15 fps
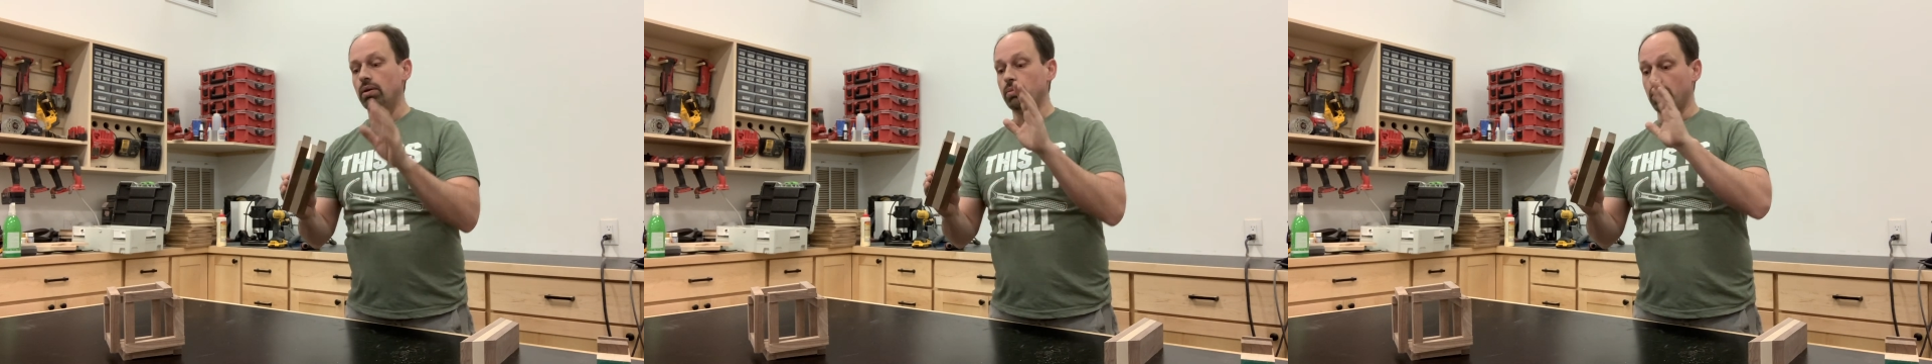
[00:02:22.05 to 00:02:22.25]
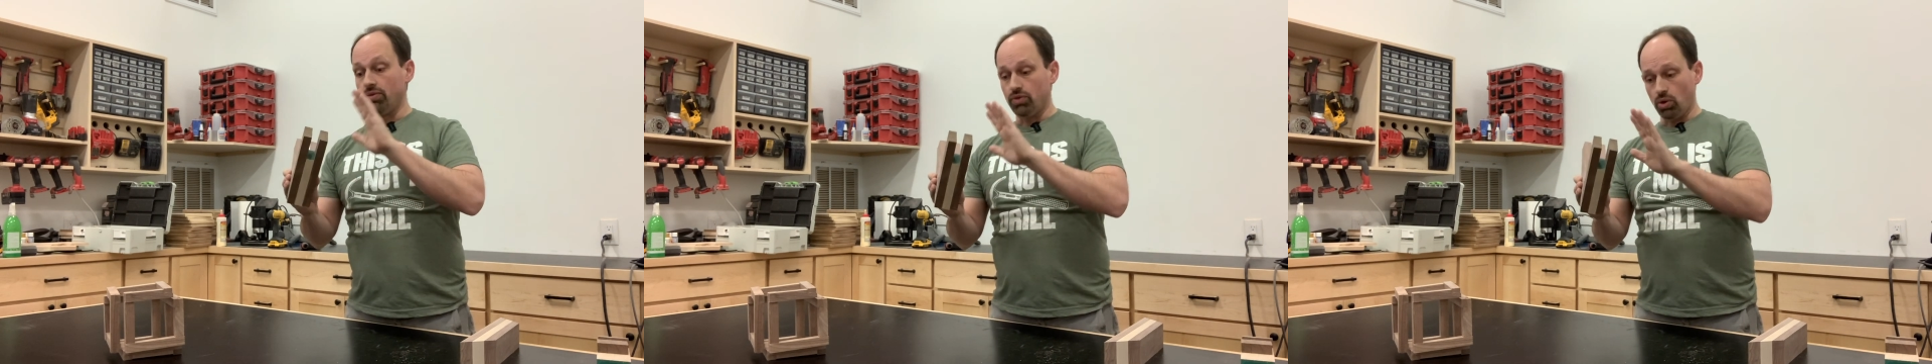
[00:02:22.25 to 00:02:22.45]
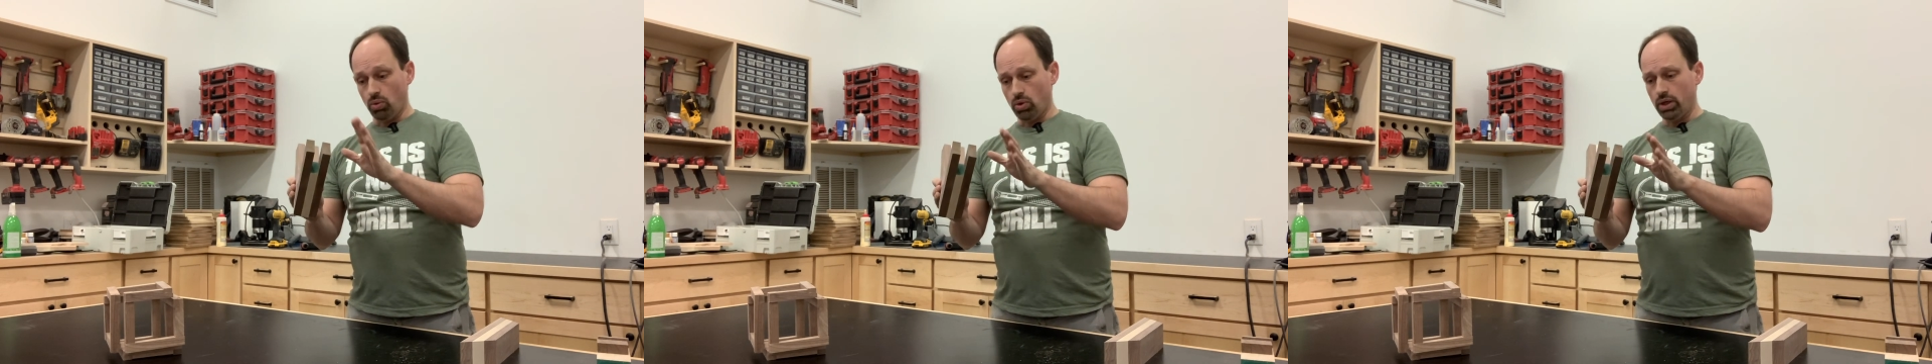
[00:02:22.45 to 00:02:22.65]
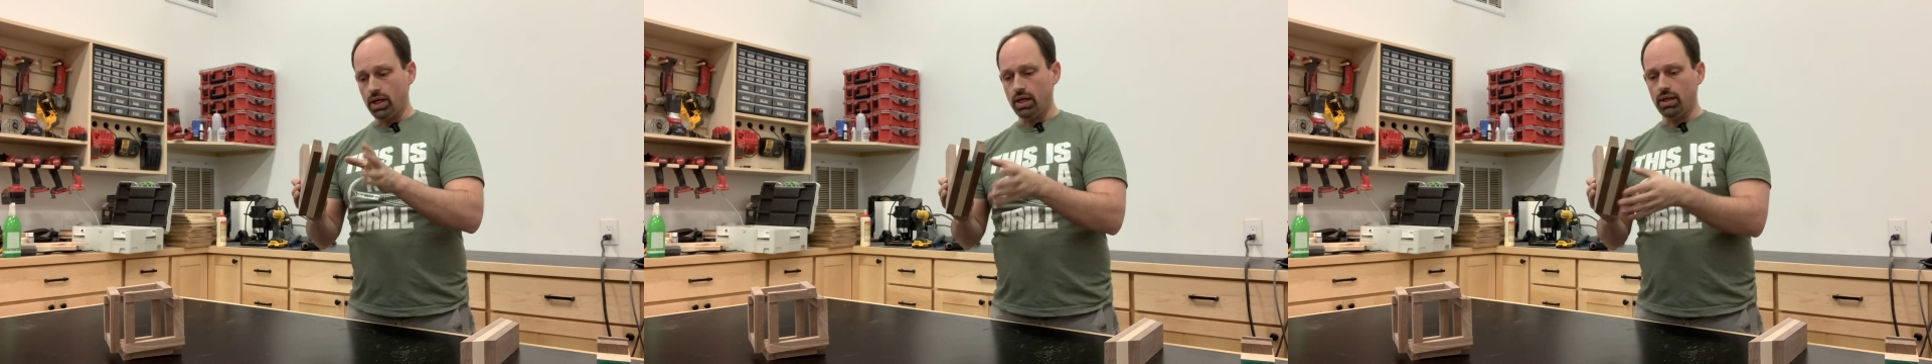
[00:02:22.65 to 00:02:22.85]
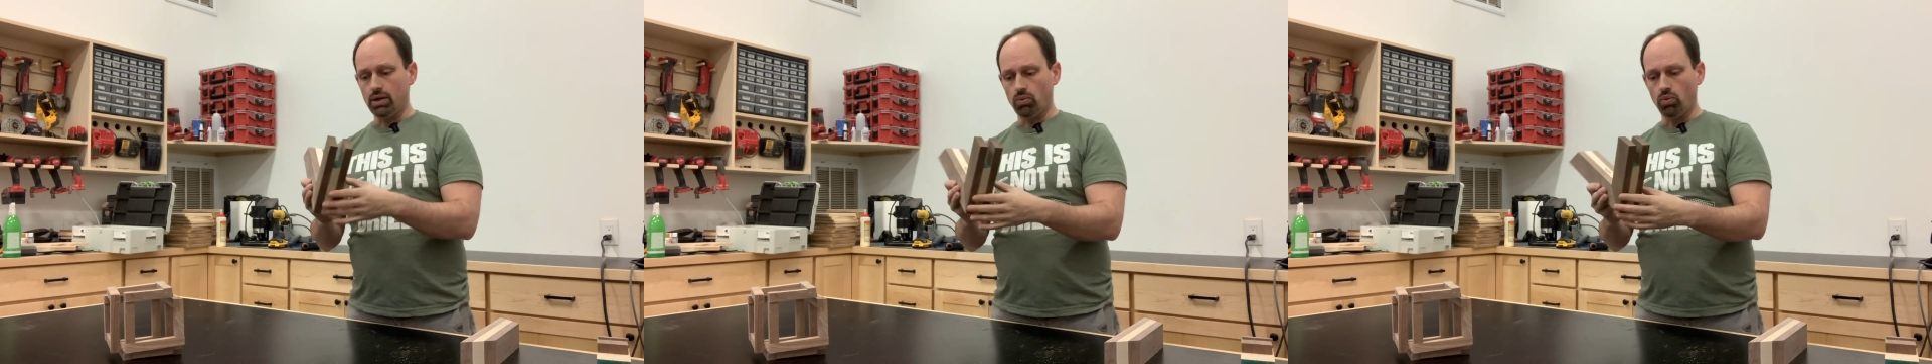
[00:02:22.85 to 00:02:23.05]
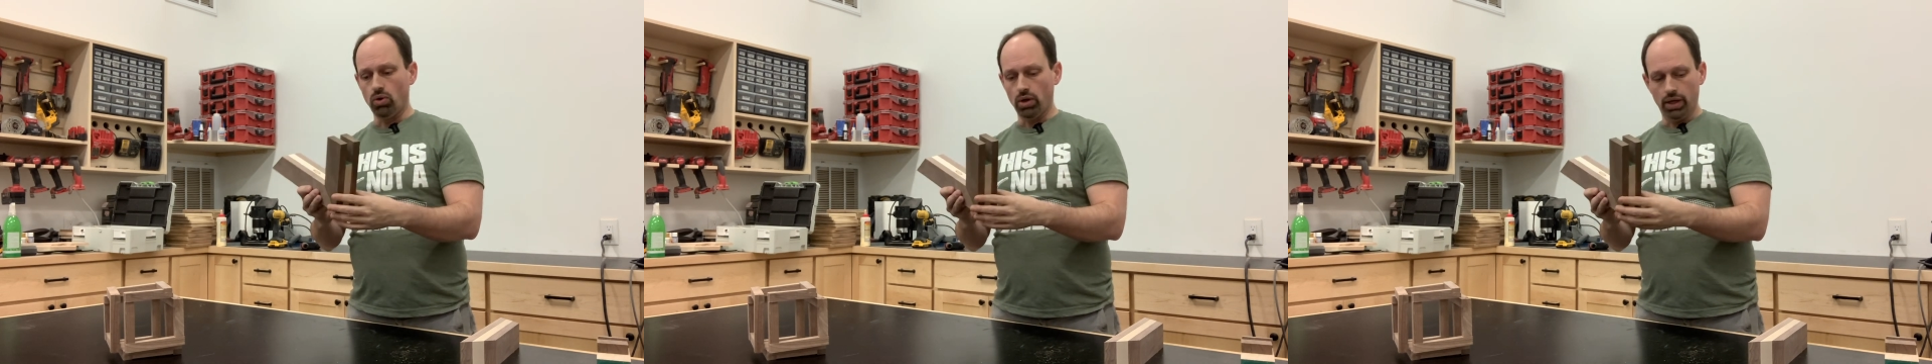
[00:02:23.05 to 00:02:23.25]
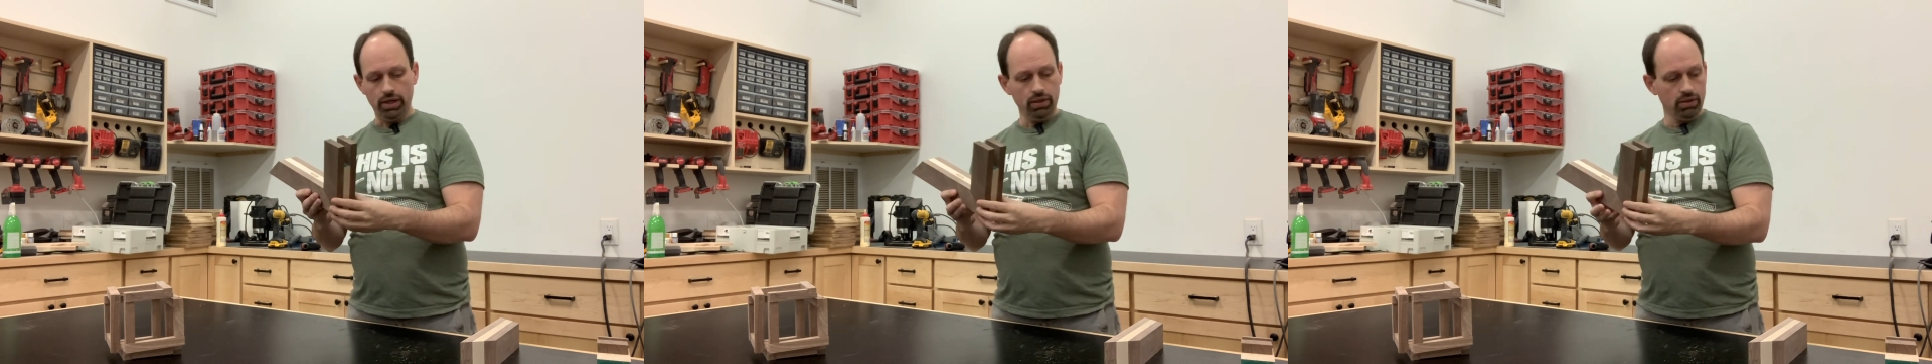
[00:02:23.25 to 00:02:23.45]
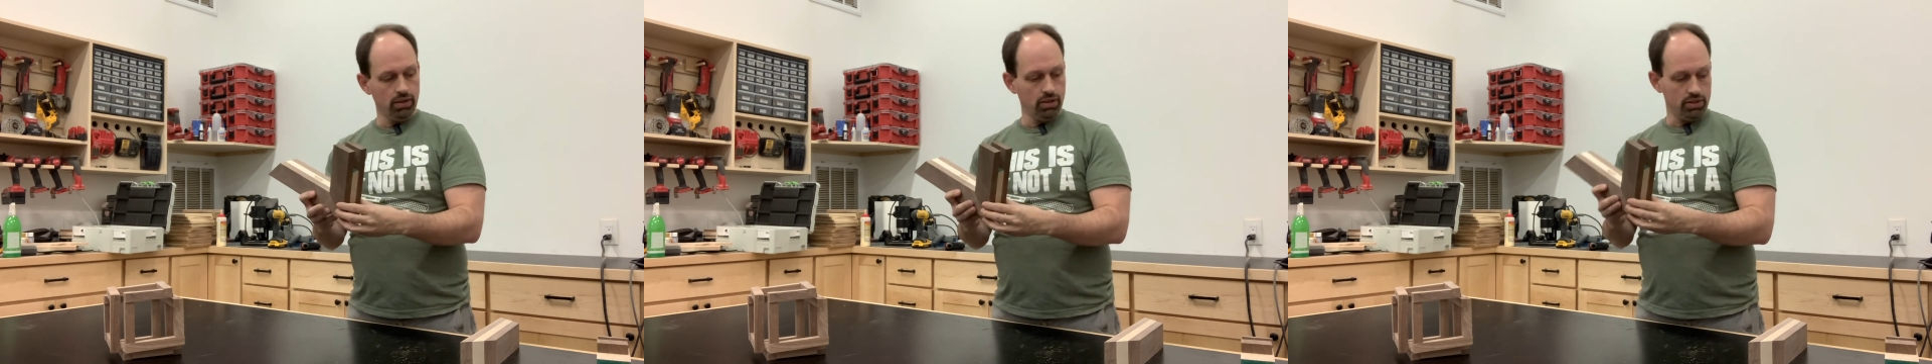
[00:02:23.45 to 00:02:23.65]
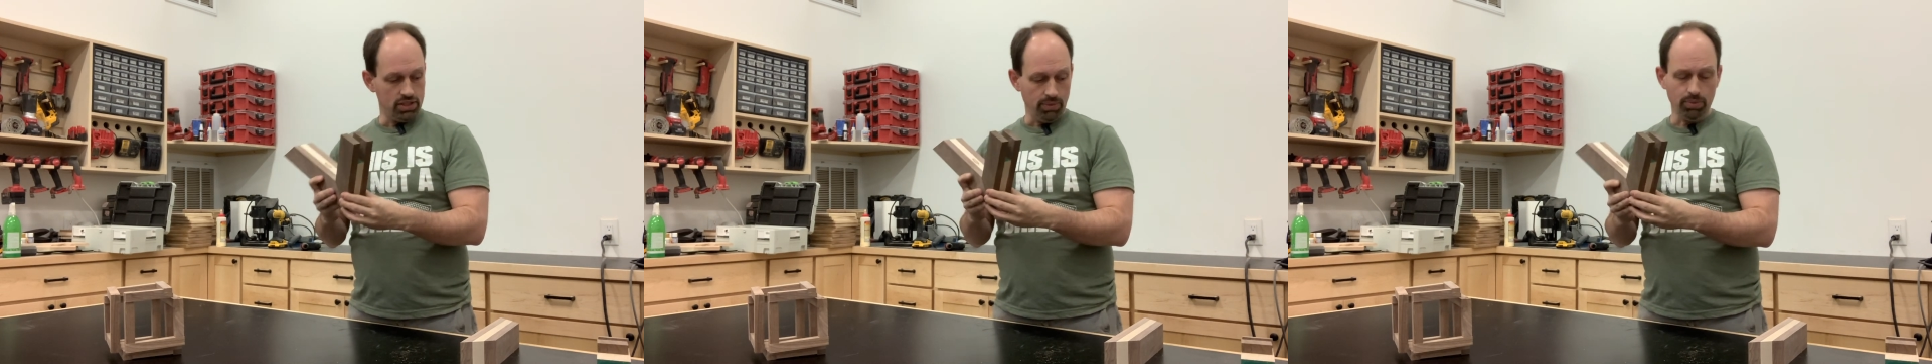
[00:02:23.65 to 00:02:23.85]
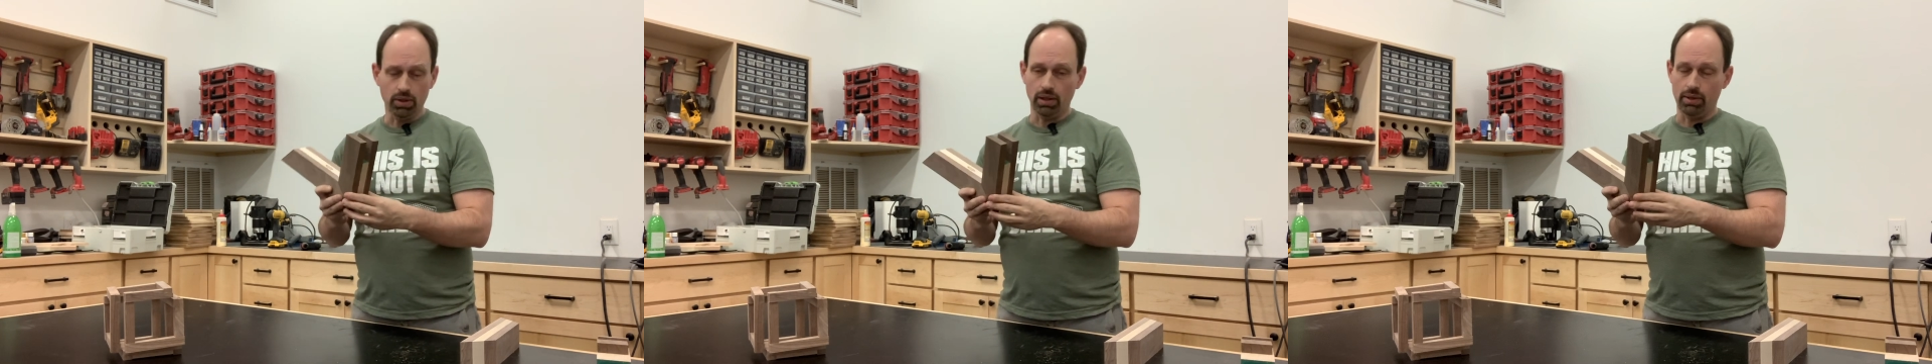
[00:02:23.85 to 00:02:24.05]
But if you're working in wood,
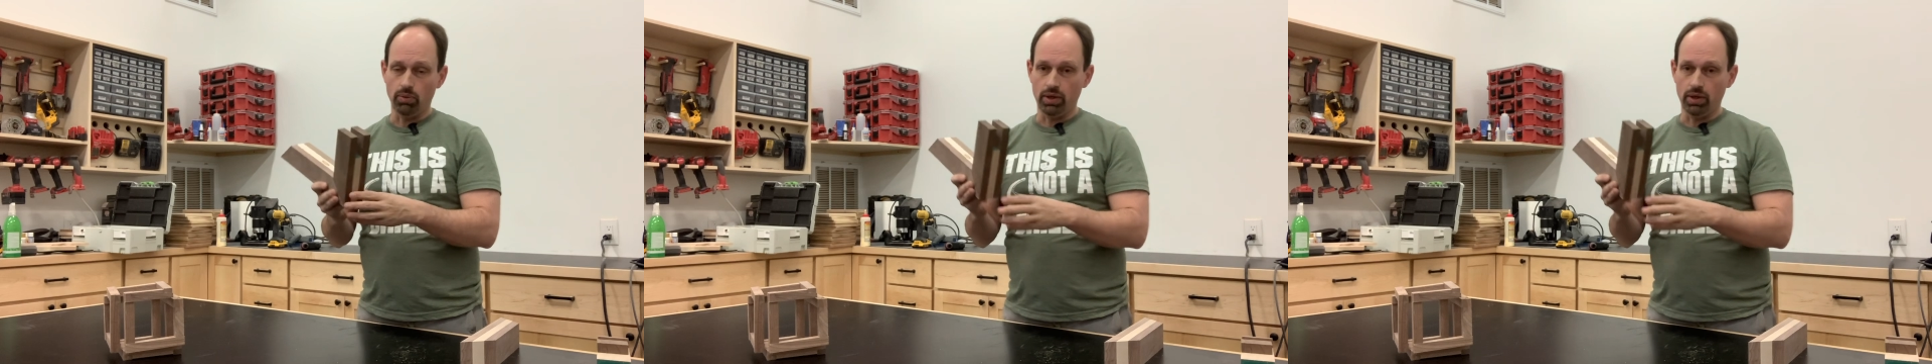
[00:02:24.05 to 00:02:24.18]
typically